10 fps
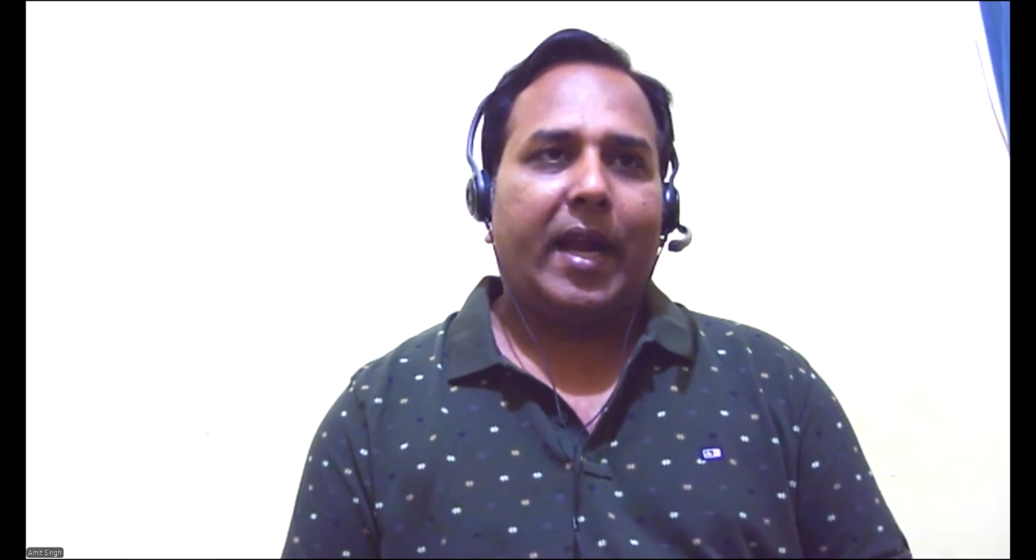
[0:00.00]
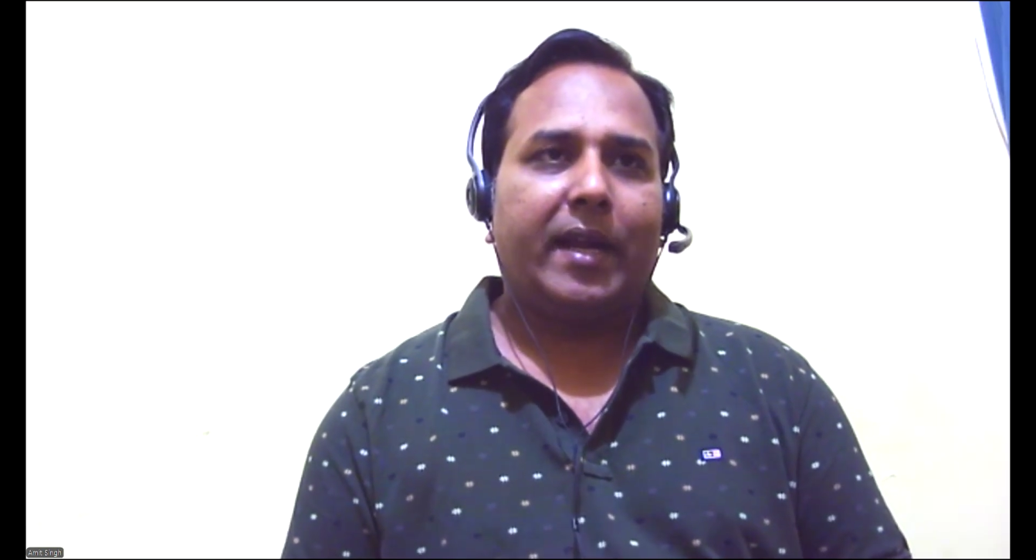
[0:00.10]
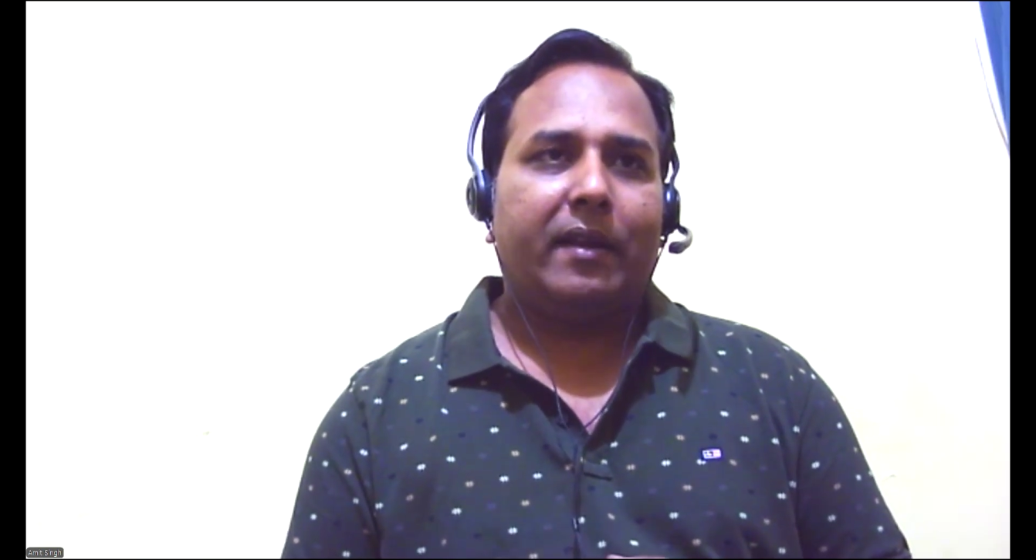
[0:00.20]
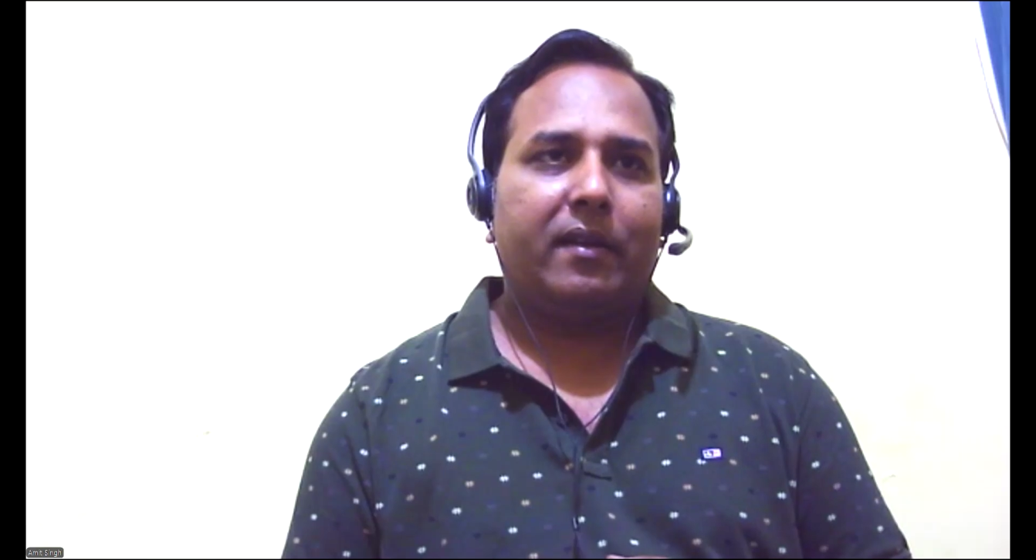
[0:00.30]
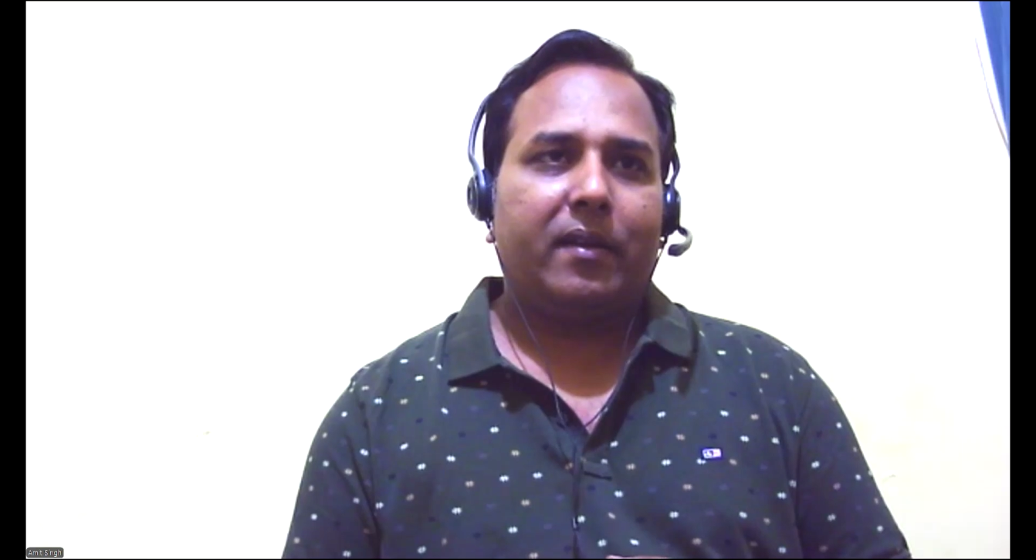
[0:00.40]

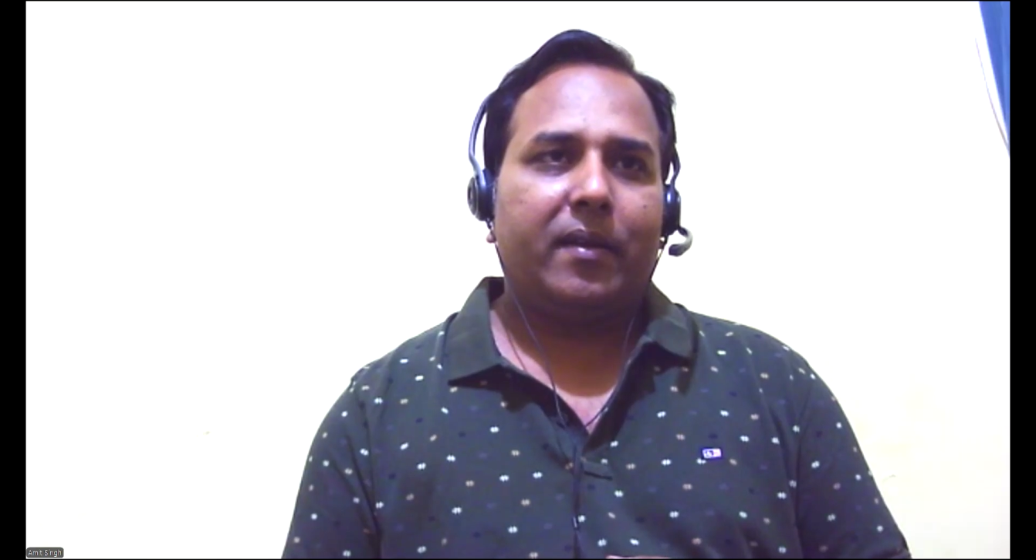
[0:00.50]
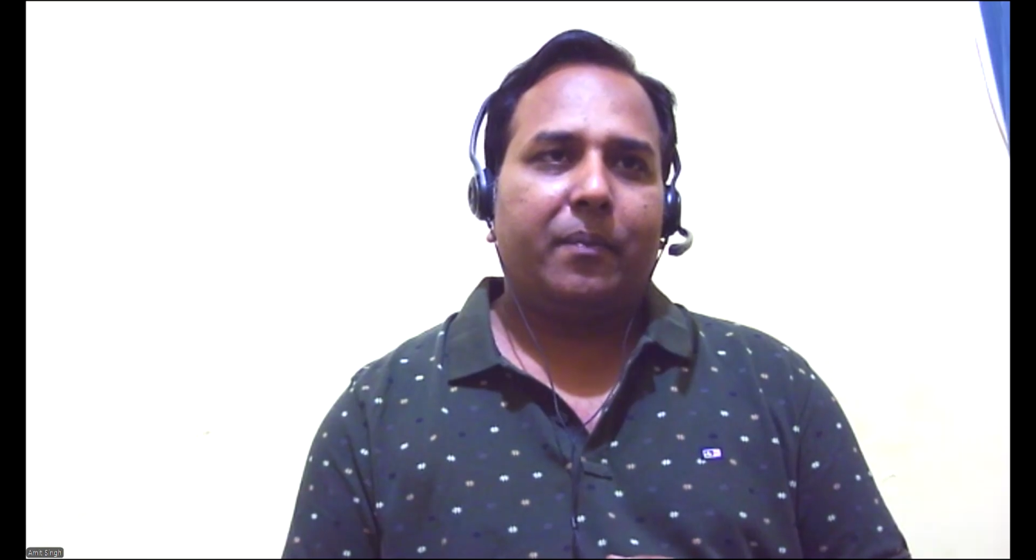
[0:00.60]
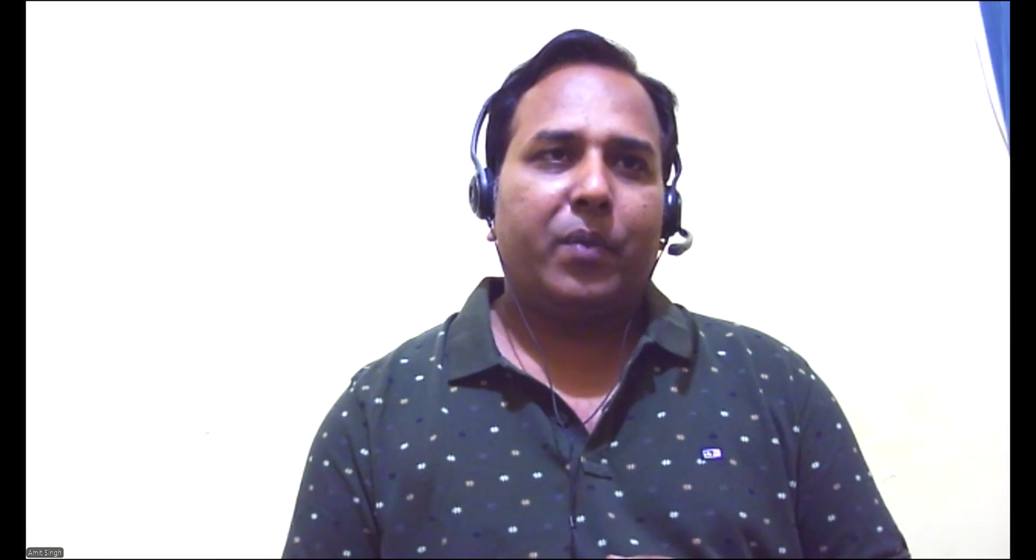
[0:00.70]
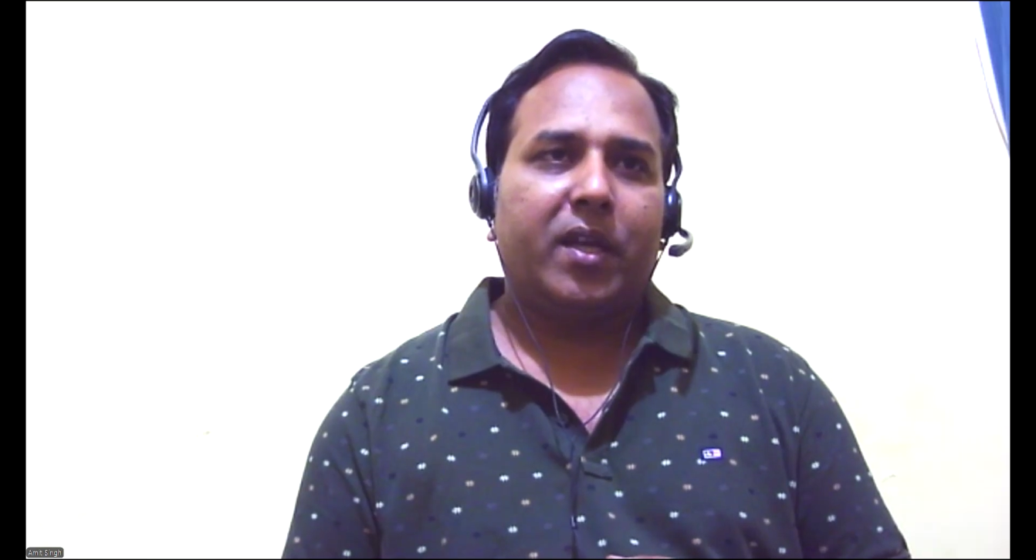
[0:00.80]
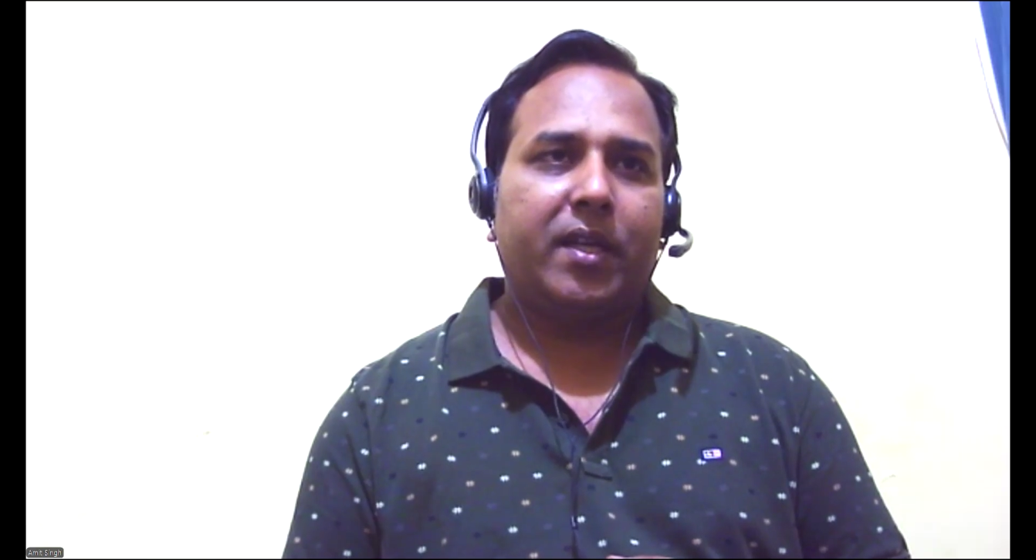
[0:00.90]
add
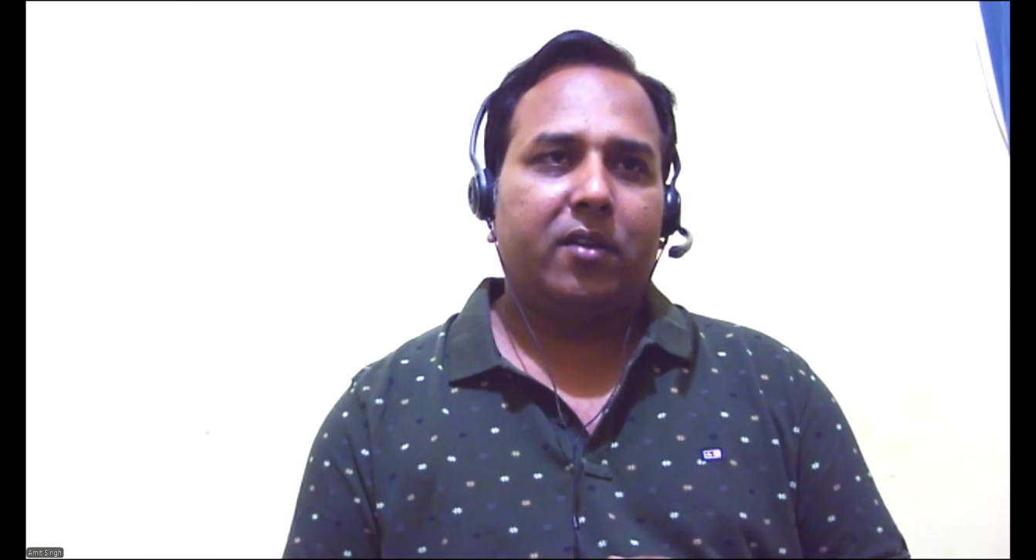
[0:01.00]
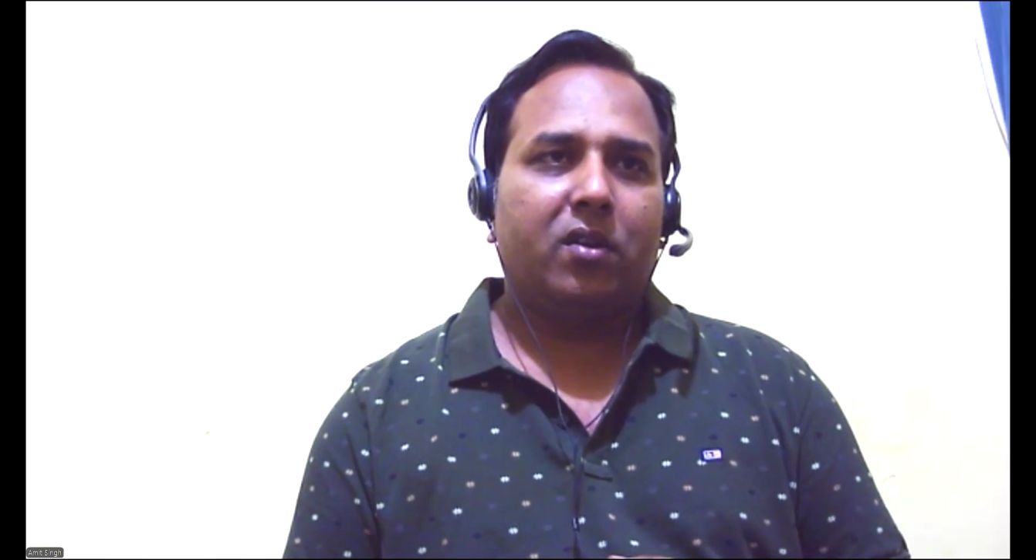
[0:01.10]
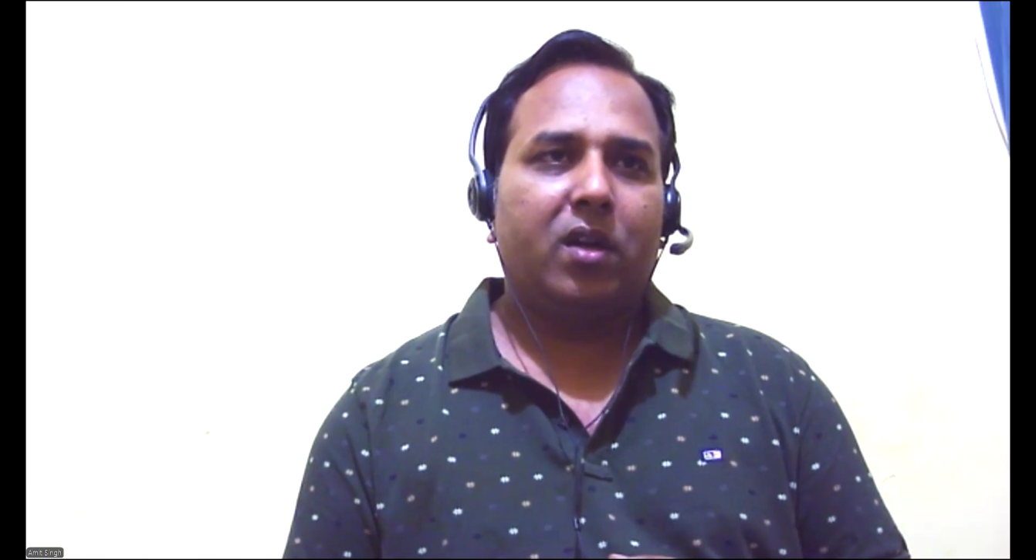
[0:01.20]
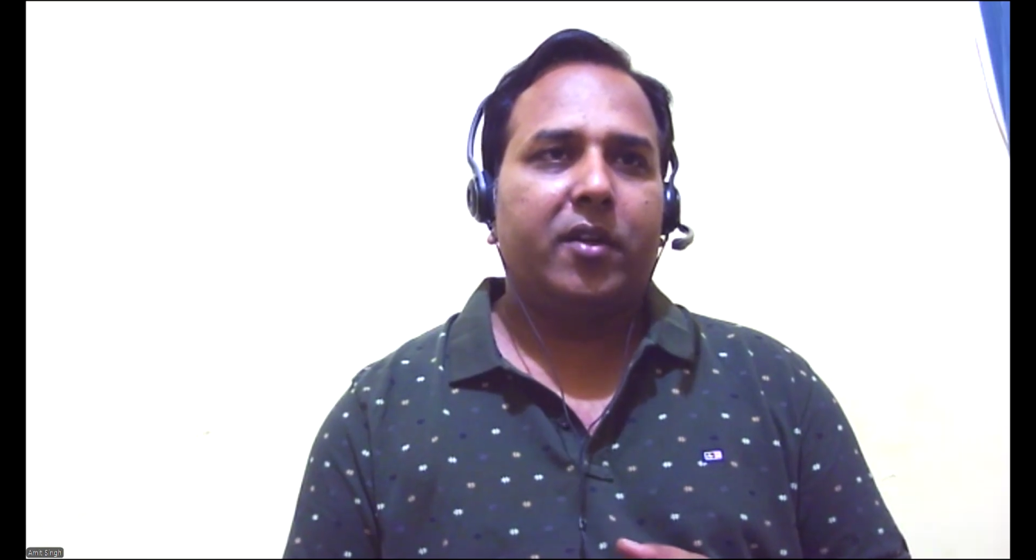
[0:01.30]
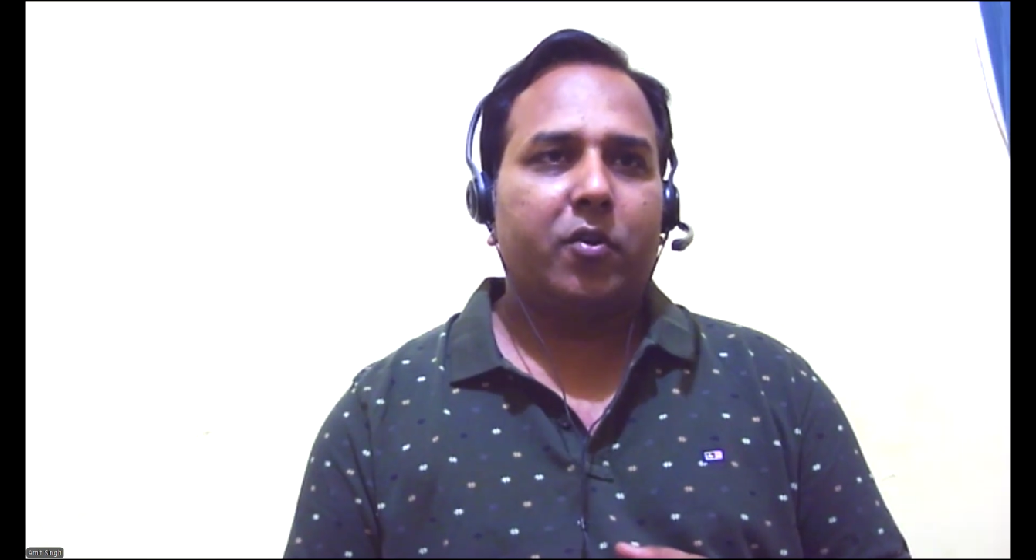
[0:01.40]
a
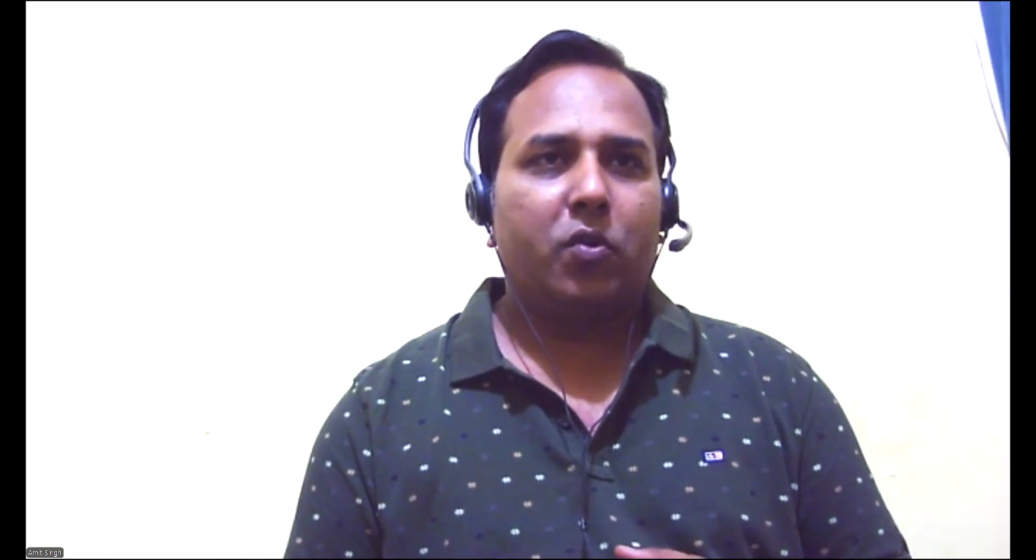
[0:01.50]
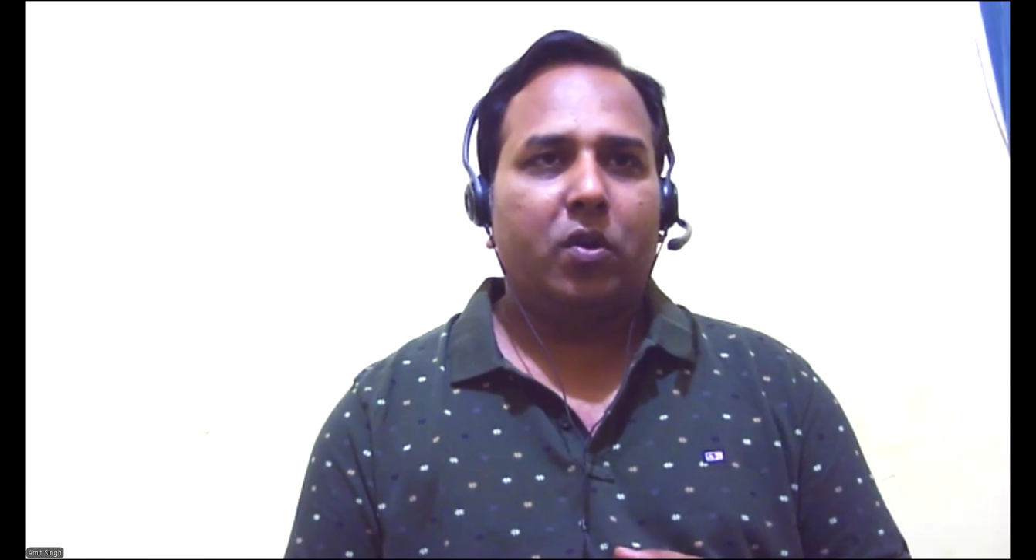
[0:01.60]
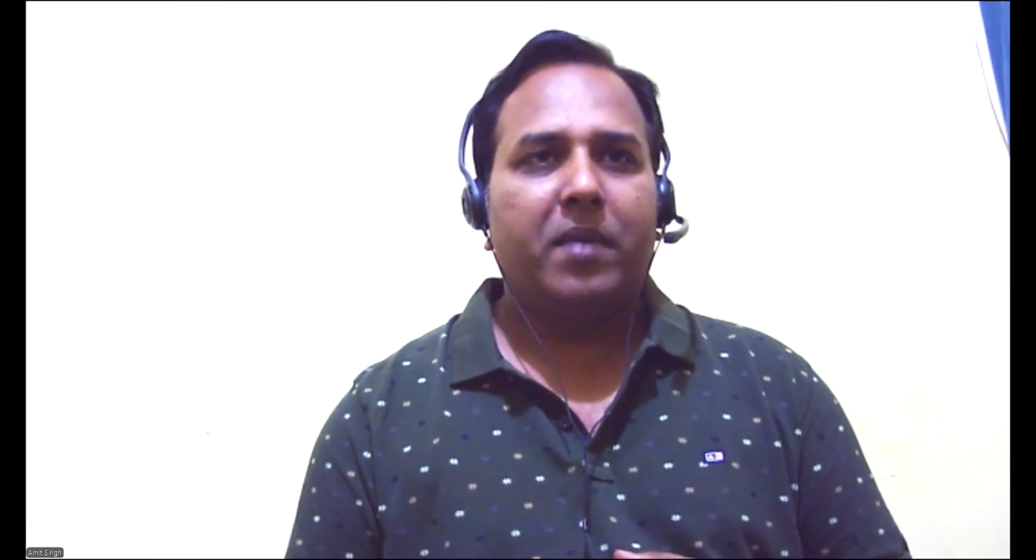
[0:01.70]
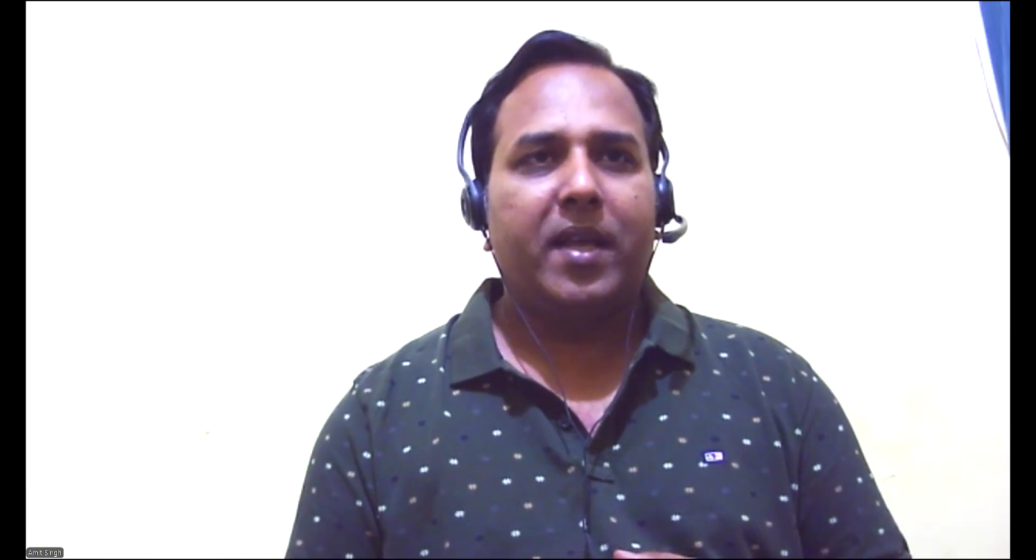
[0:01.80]
plugin called role